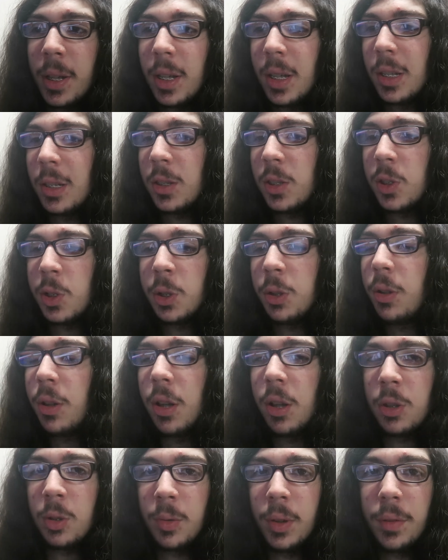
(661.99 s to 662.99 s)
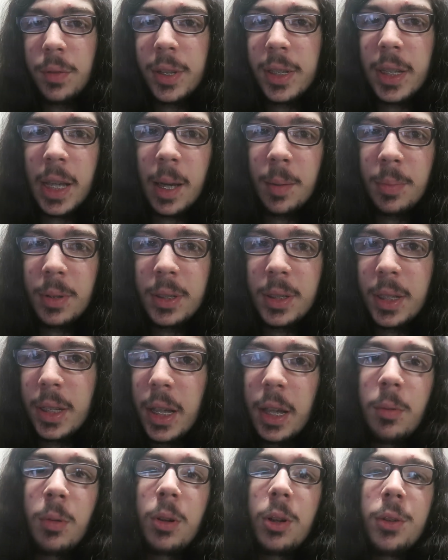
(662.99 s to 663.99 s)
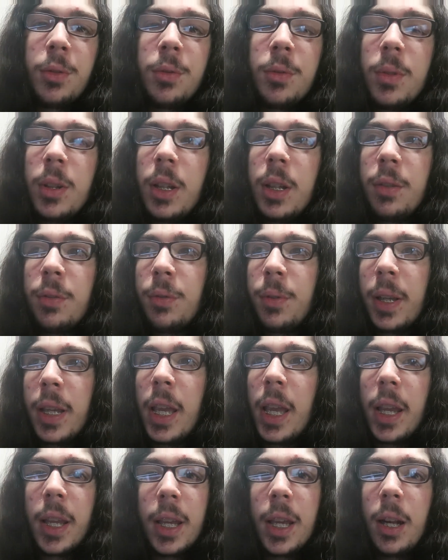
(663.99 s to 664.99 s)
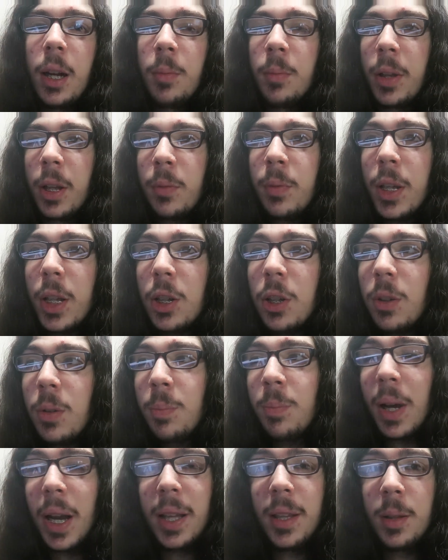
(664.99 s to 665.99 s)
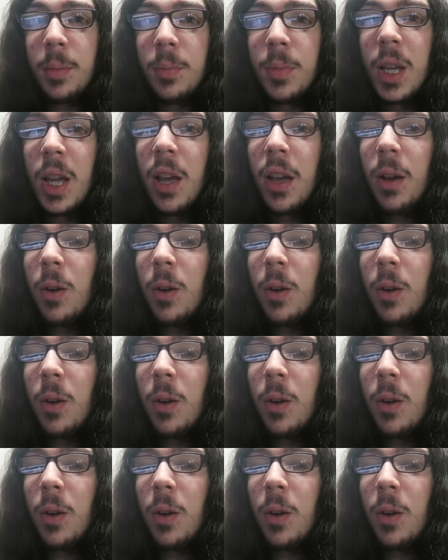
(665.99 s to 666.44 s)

Because who knows? What if this happens again? What if we can't get them? Like, we couldn't buy them.